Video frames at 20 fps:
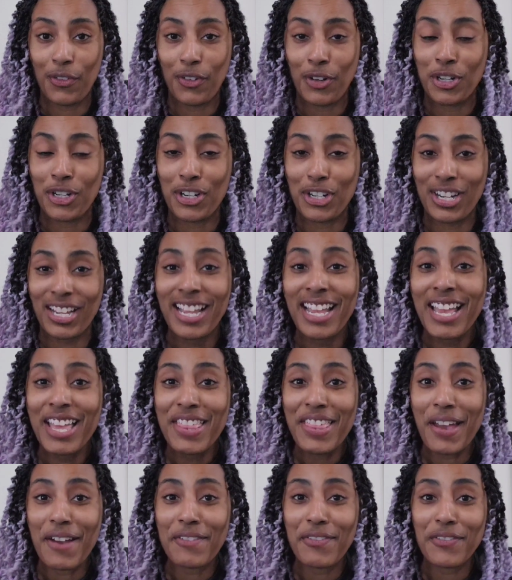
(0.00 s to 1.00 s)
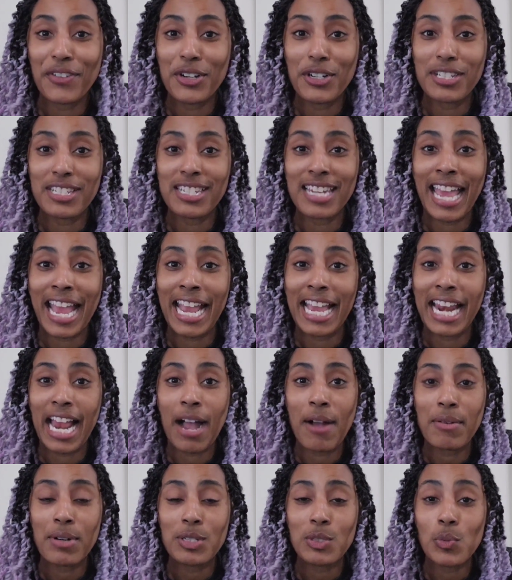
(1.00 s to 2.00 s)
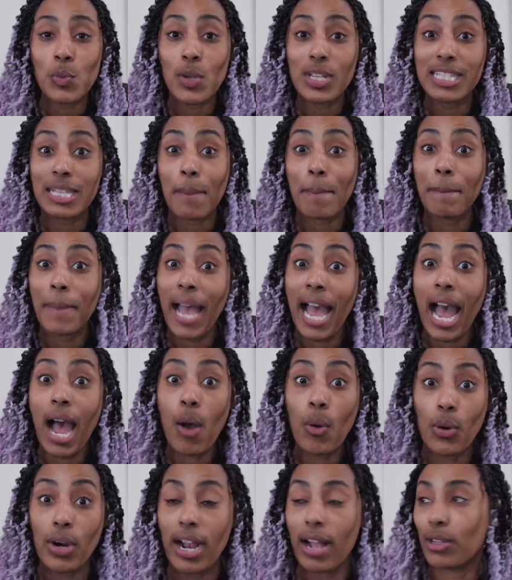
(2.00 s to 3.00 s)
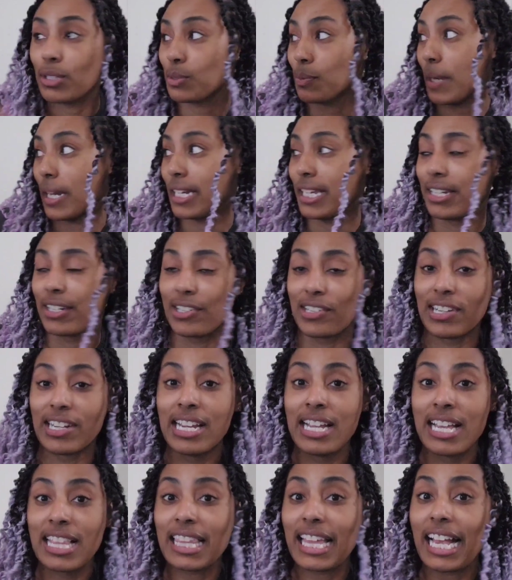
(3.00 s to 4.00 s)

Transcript: first, that first eight hours was a powerhouse right here.